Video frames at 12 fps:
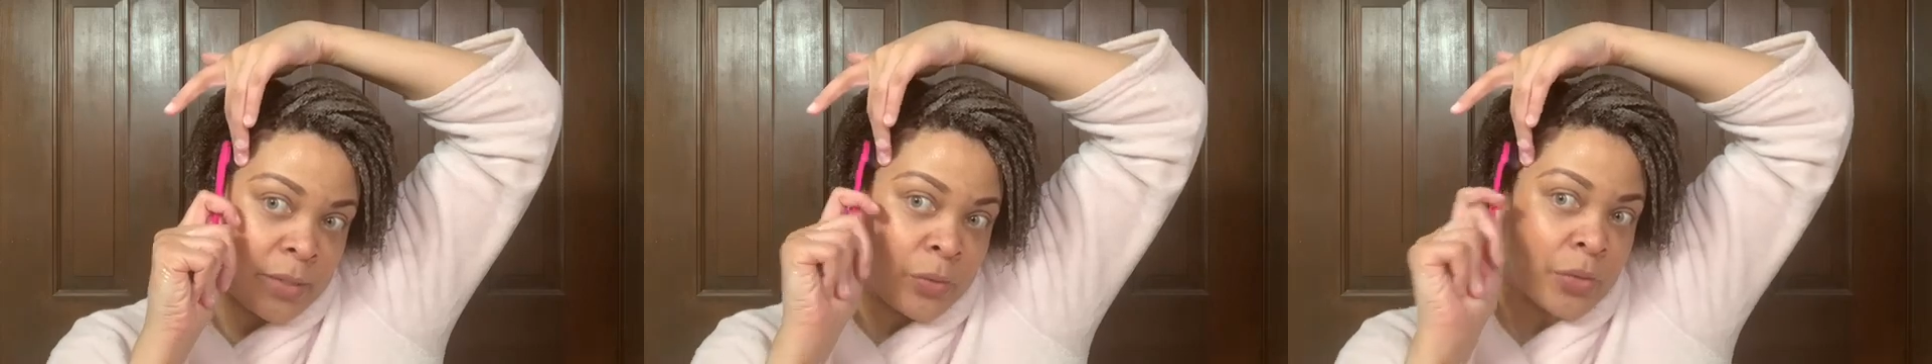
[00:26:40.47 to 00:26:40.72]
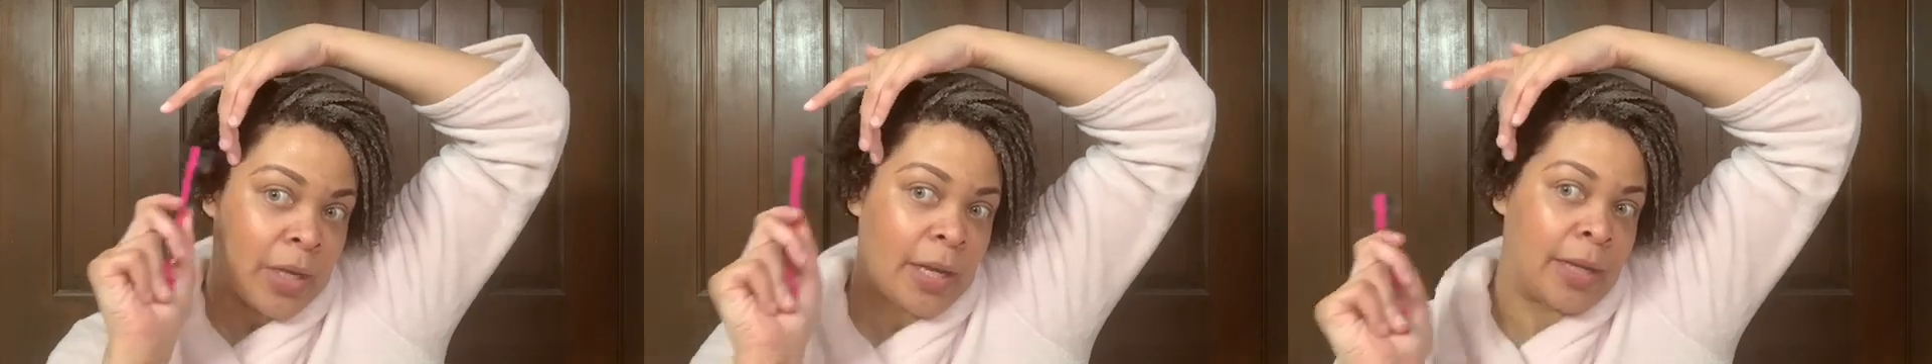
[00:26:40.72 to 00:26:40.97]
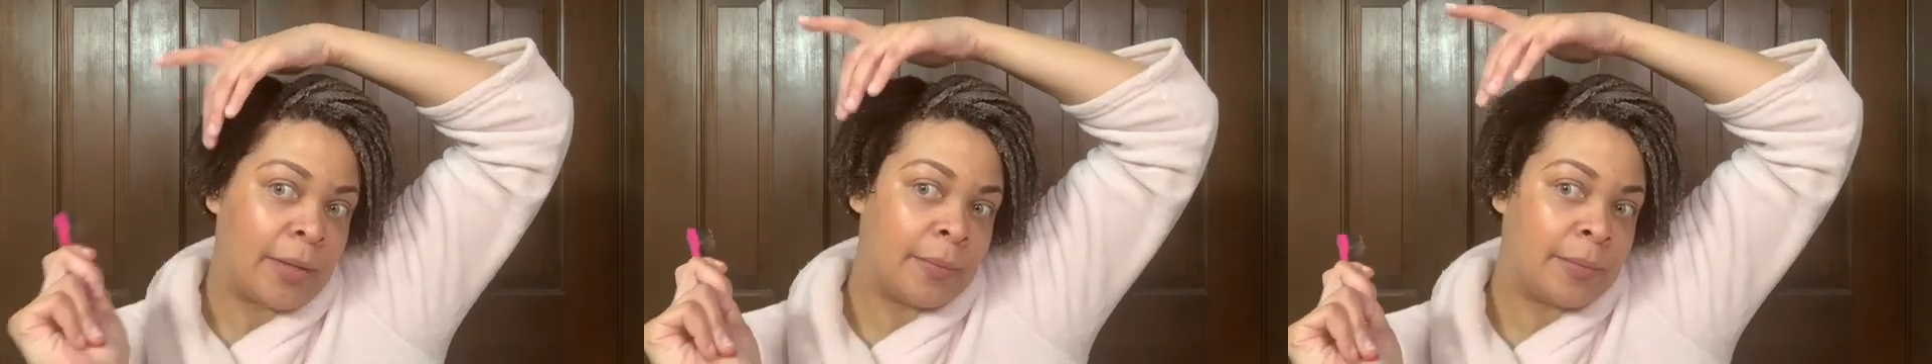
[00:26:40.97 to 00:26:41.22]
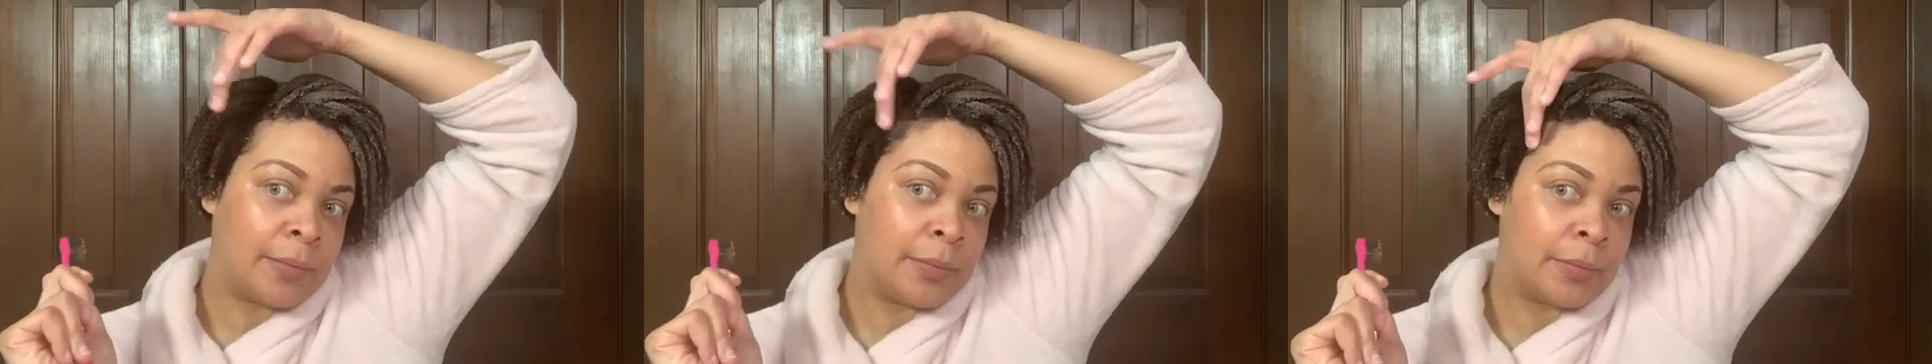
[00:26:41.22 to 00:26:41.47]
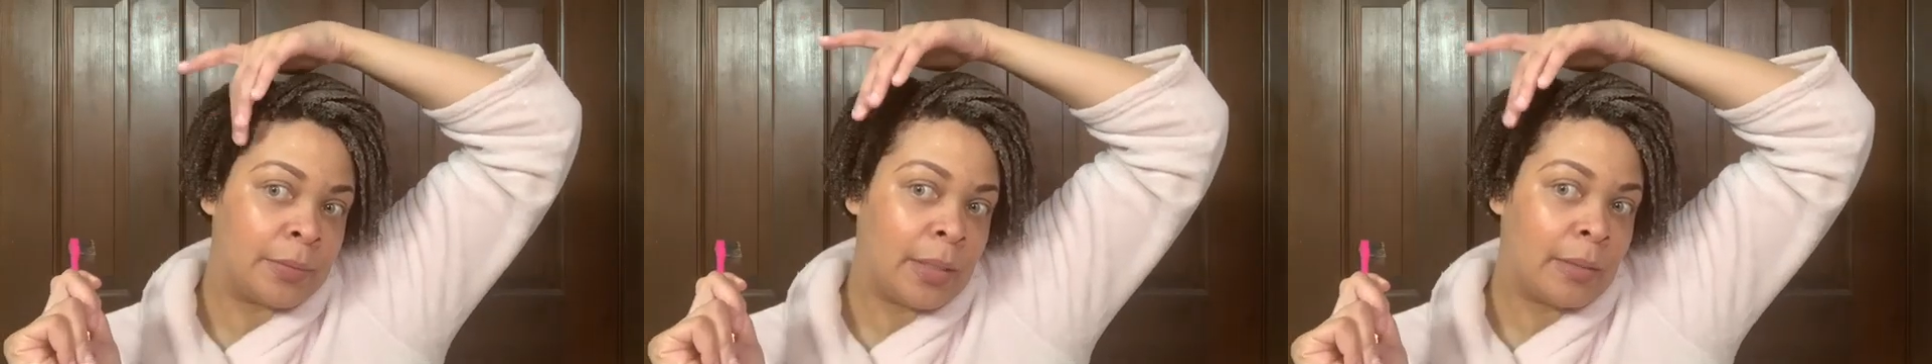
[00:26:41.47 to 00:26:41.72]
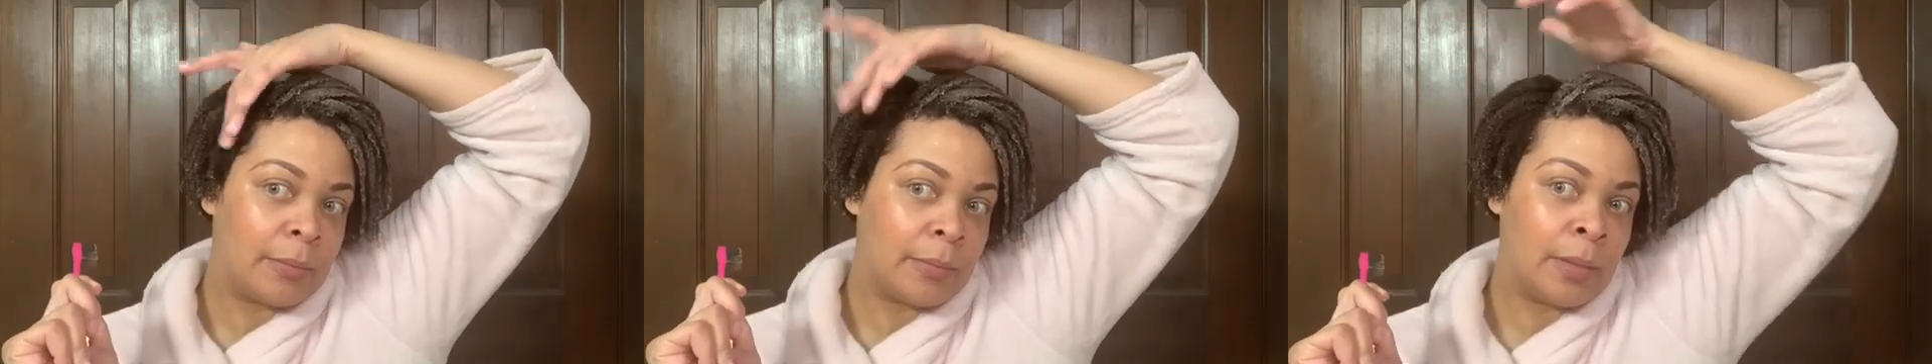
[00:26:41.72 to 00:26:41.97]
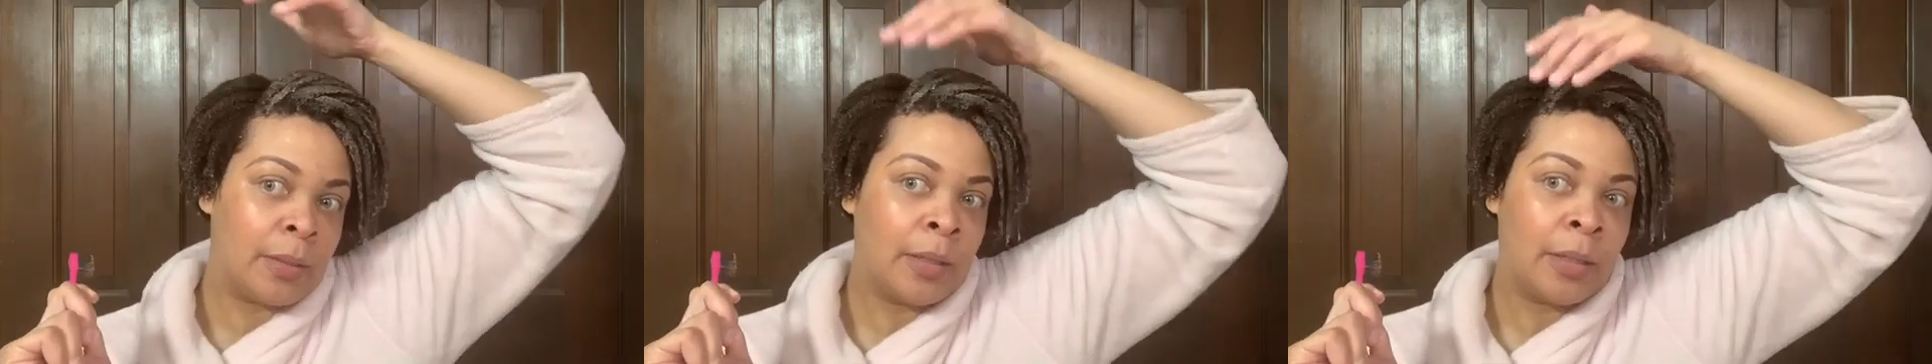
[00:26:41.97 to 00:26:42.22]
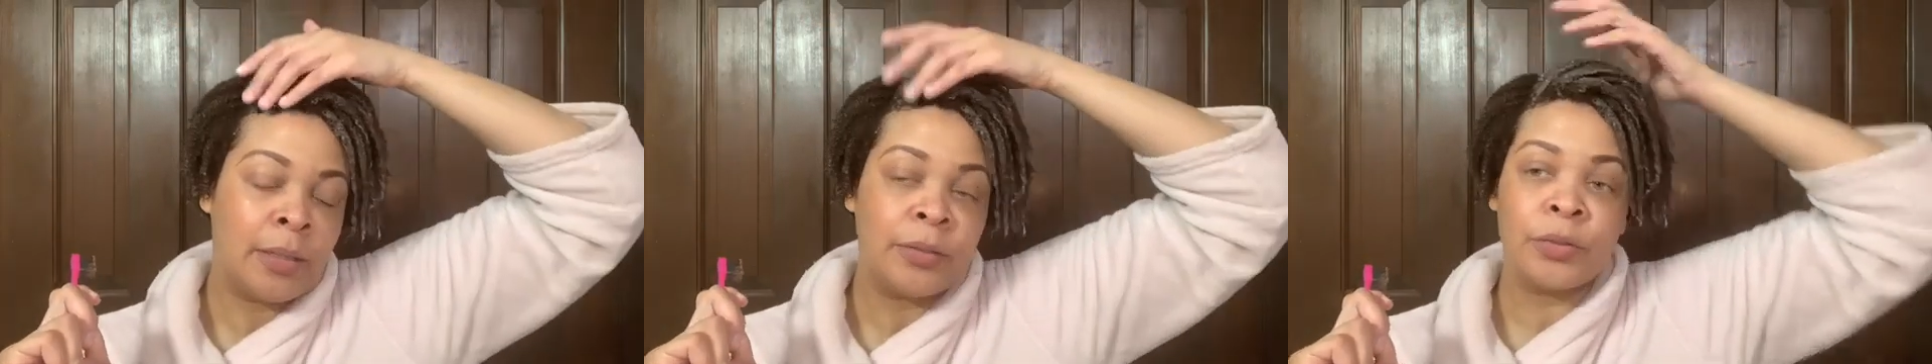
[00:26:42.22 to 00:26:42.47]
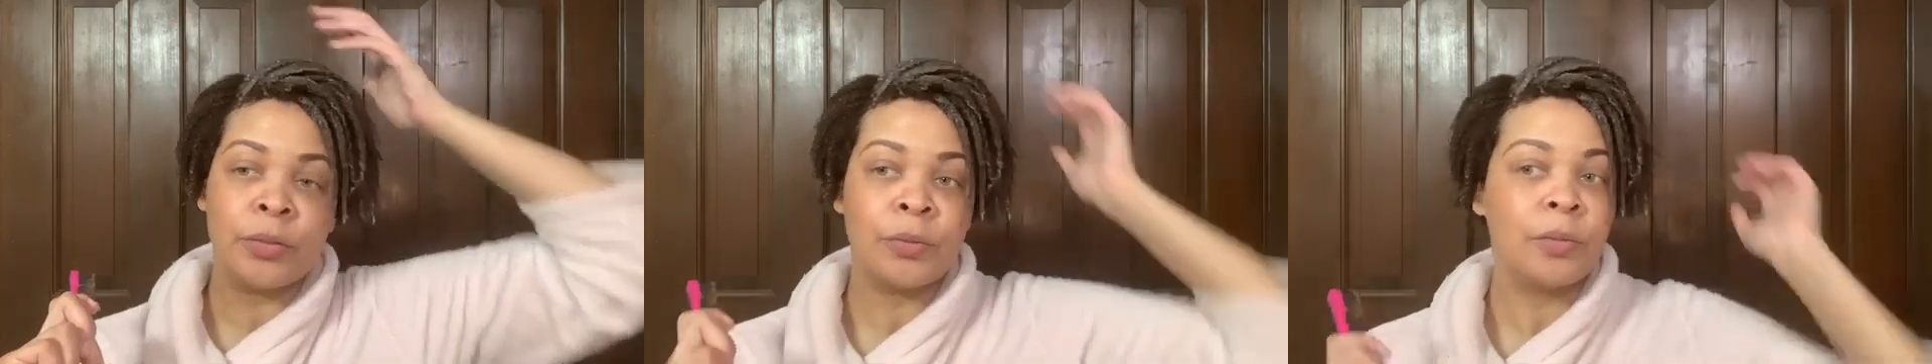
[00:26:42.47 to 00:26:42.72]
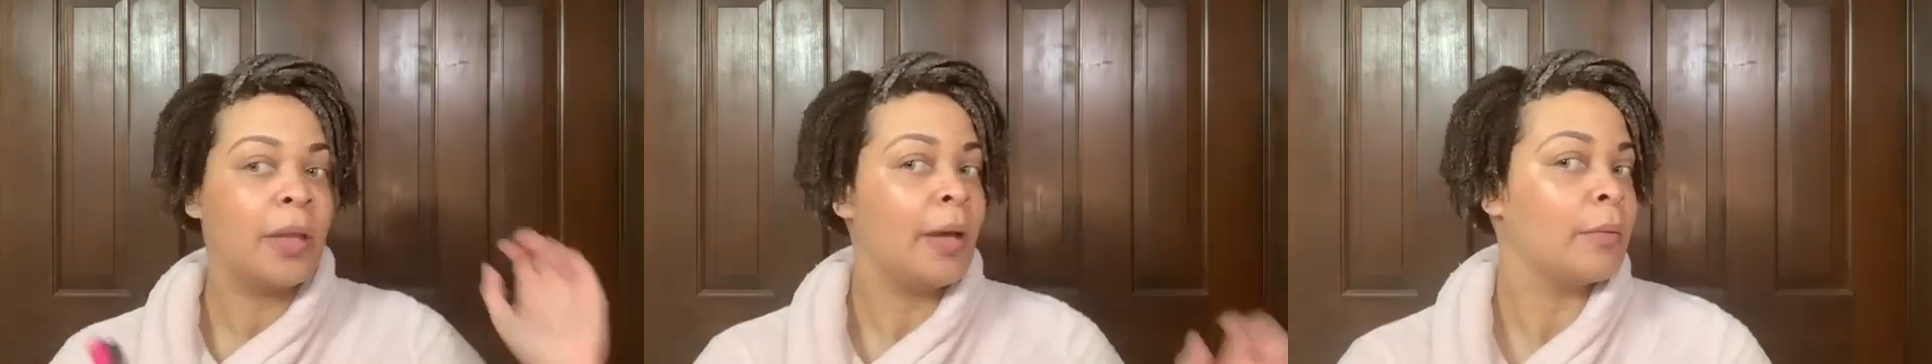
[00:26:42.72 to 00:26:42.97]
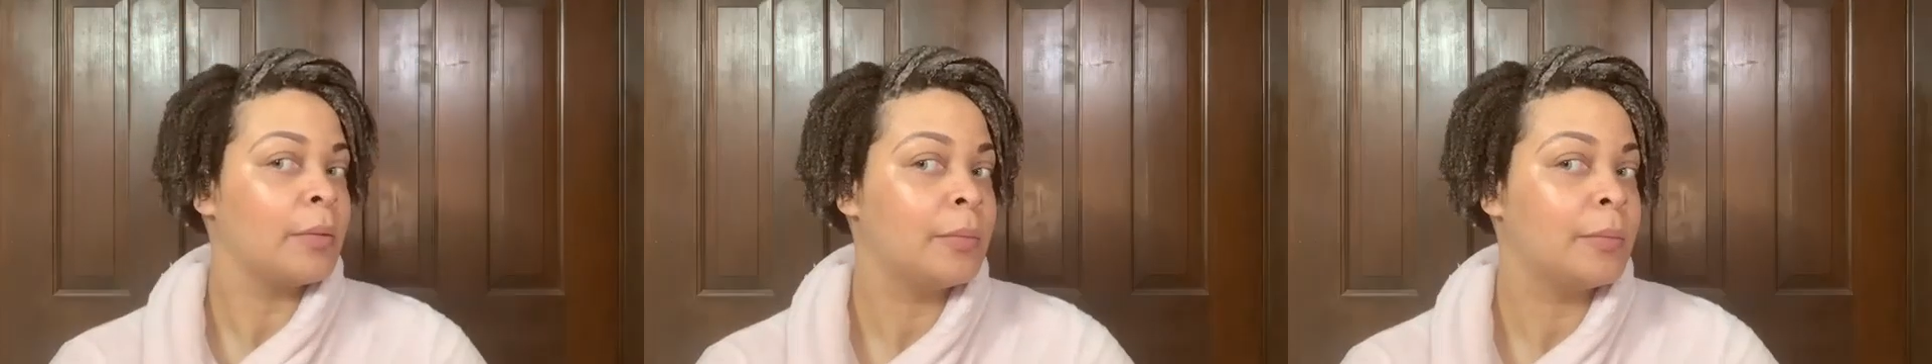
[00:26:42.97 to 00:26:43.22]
dry. Yep, just gonna do that one.